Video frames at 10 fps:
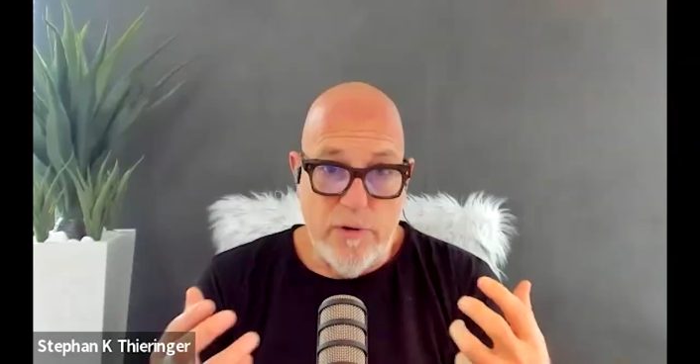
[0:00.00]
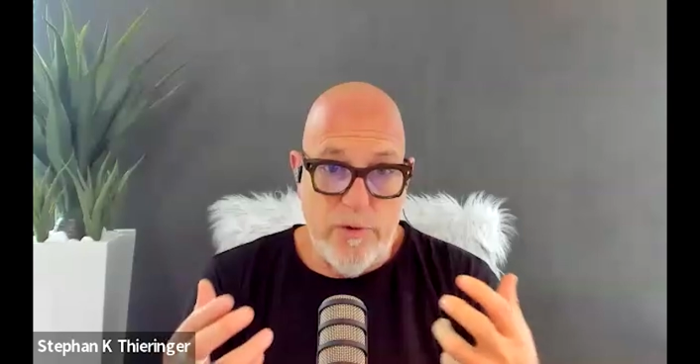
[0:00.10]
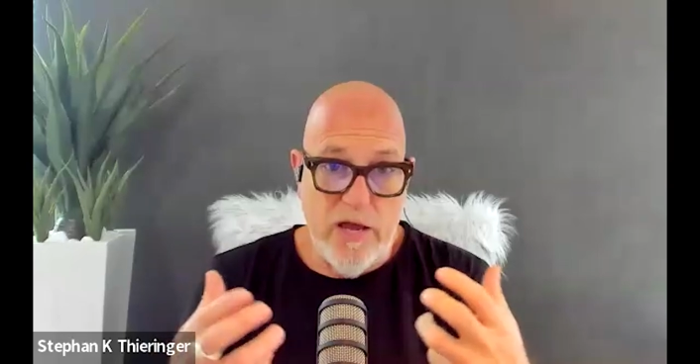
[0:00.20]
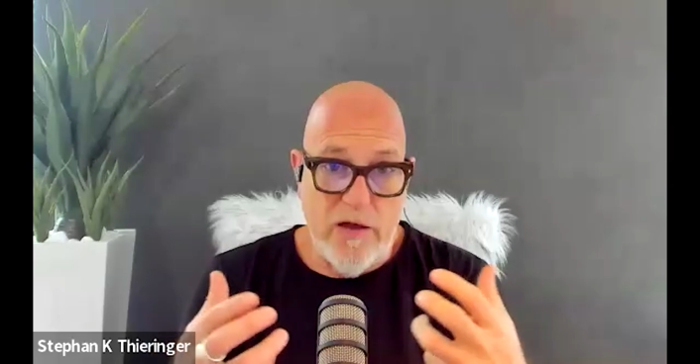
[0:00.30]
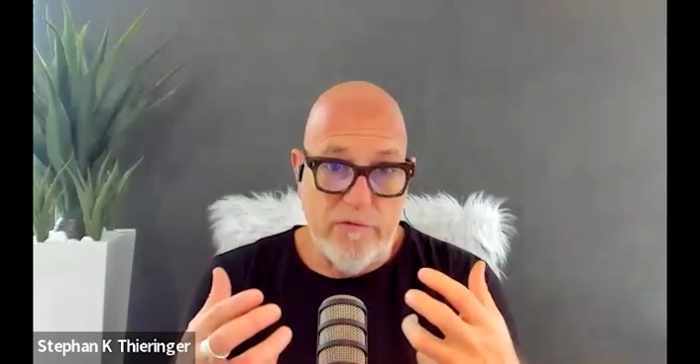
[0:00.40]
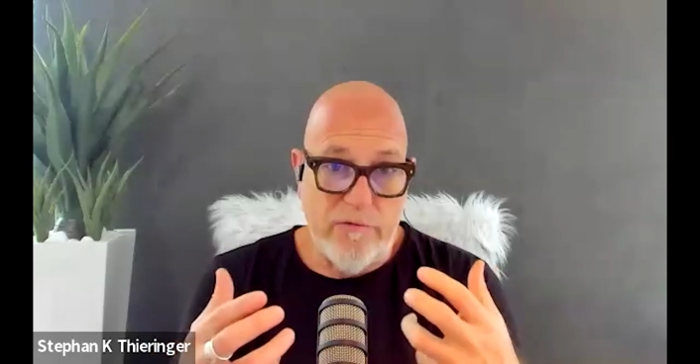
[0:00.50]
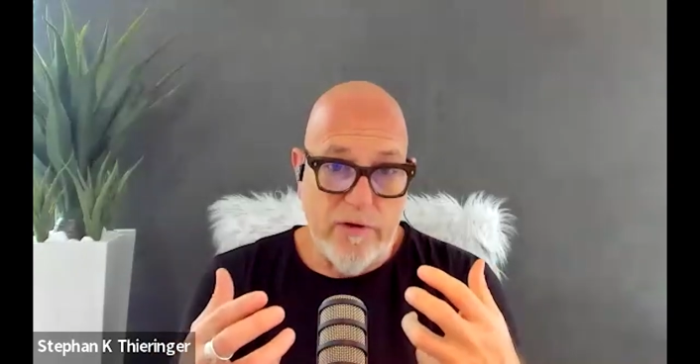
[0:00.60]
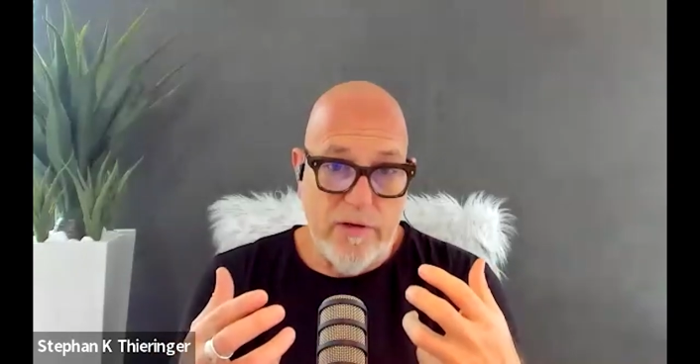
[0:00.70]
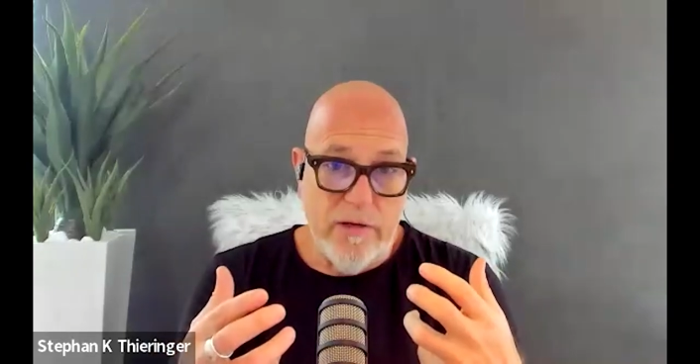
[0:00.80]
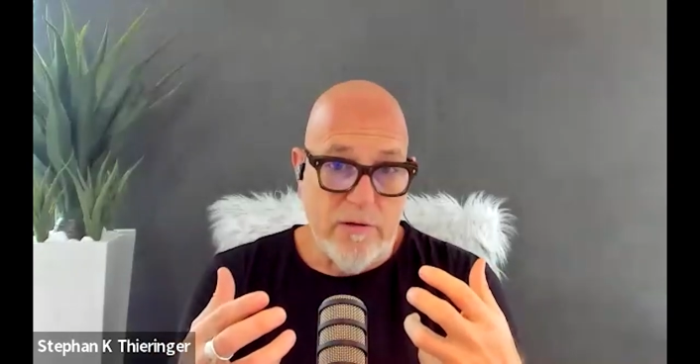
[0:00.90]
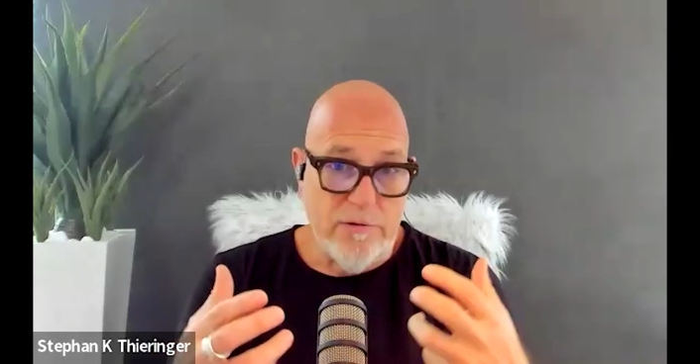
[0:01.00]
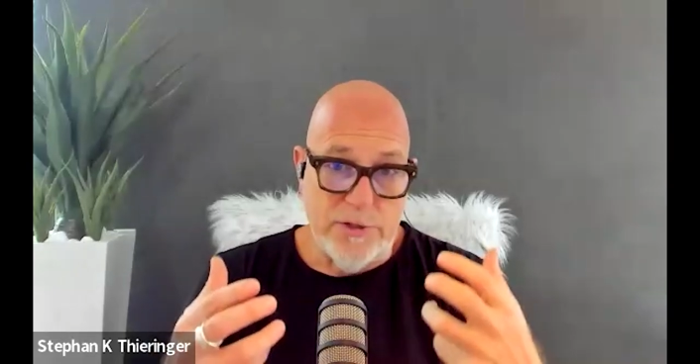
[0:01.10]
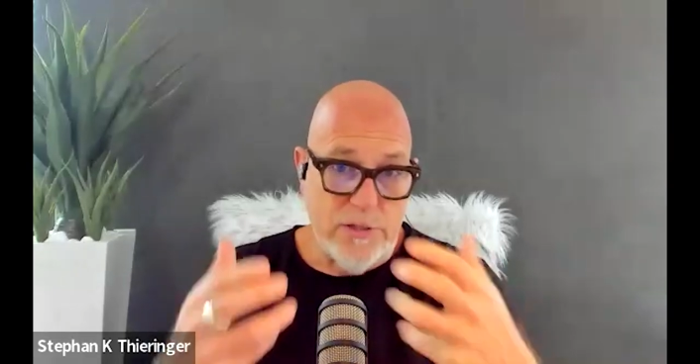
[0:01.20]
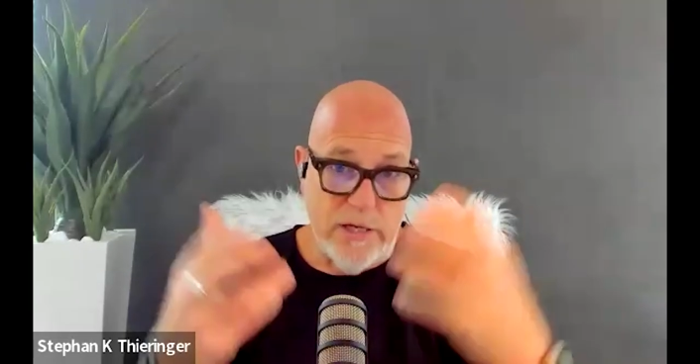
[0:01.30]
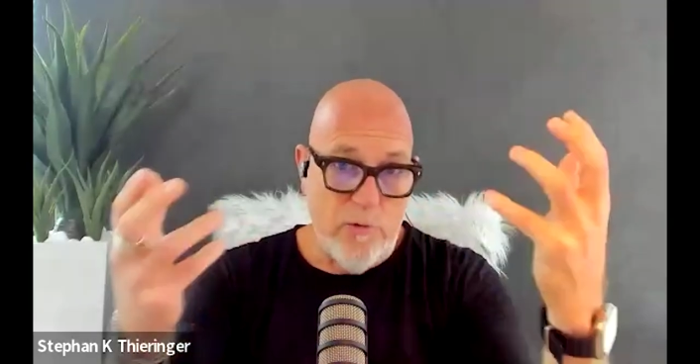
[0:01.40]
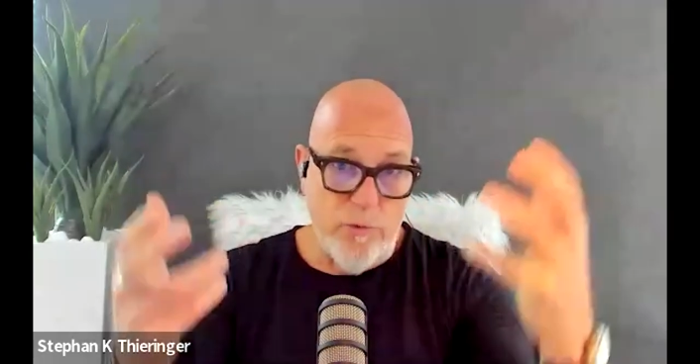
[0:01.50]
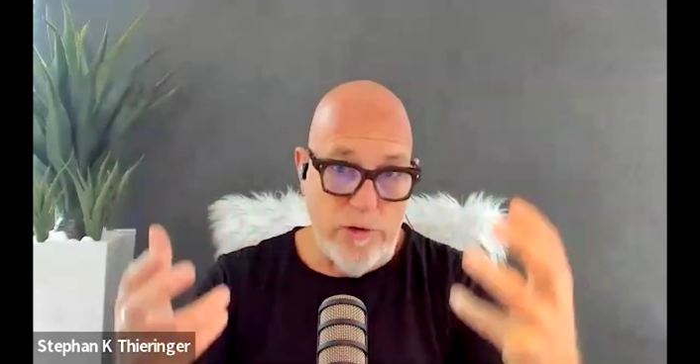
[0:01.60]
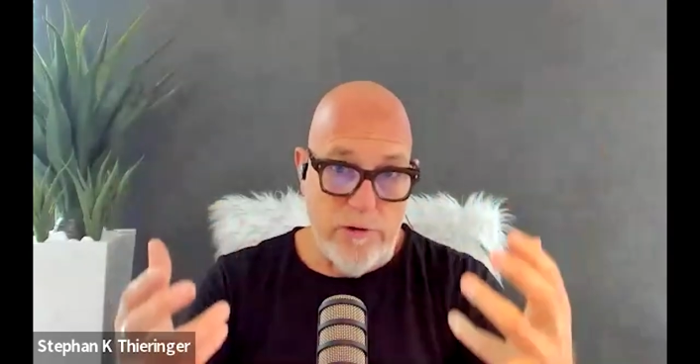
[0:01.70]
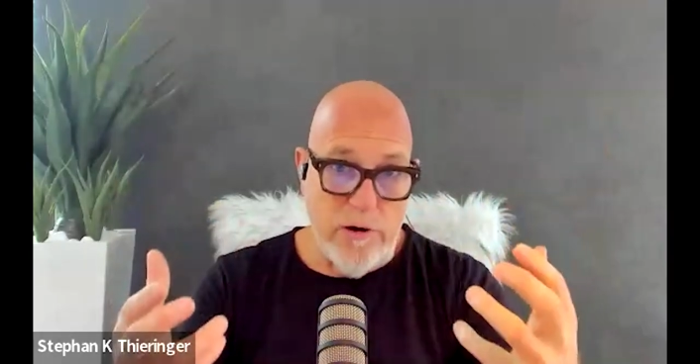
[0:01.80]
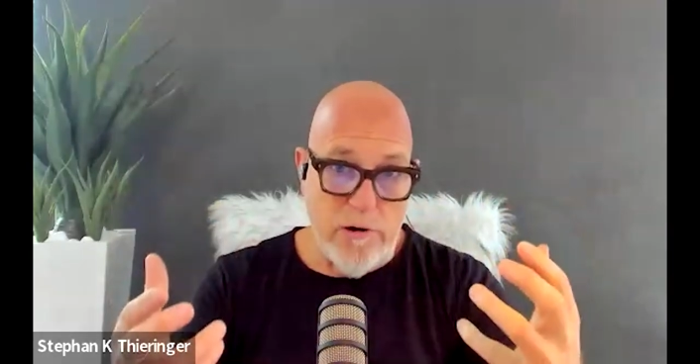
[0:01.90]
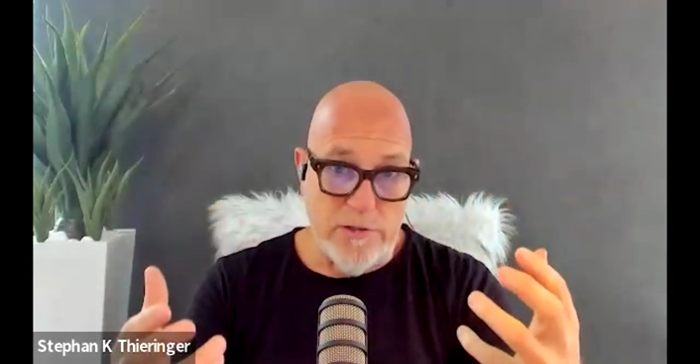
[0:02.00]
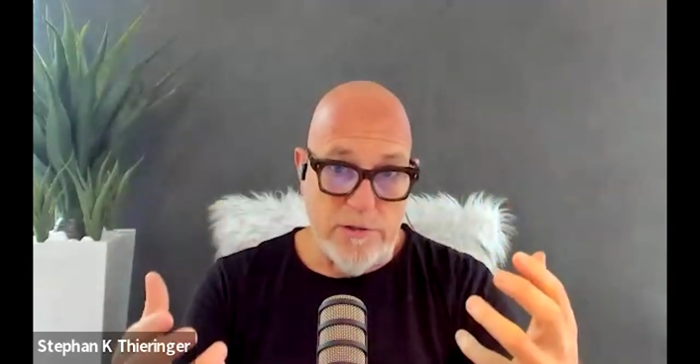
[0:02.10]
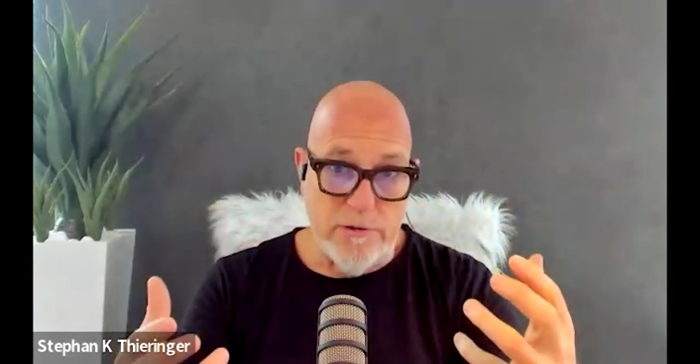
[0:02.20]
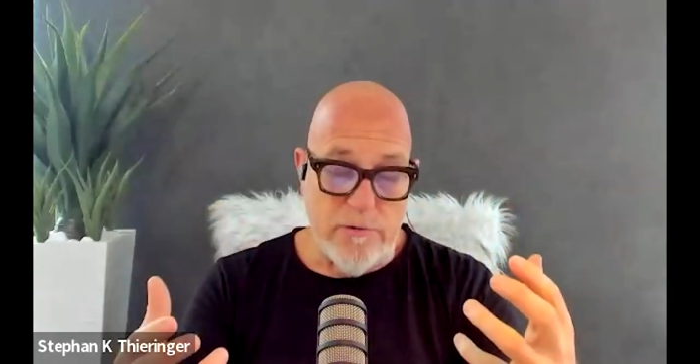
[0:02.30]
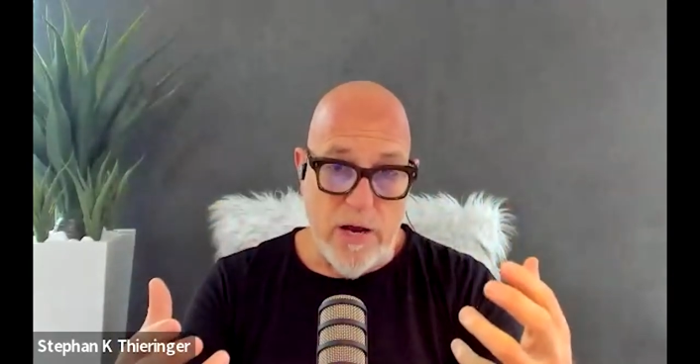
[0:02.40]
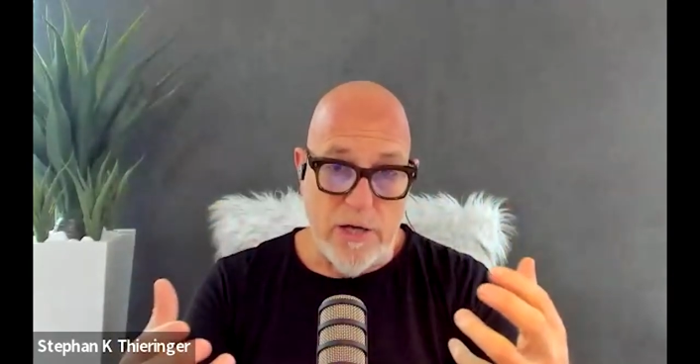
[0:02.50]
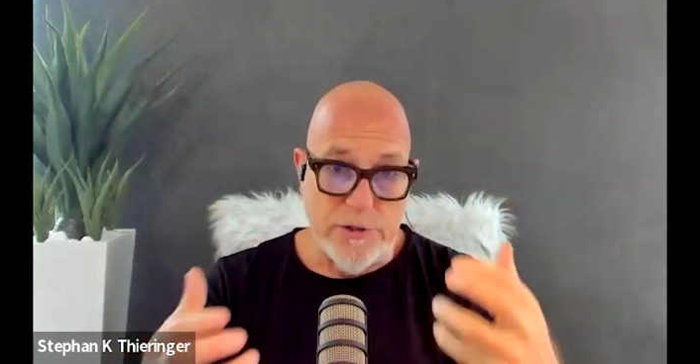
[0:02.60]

we have, you know, just like you bring your car to the garage,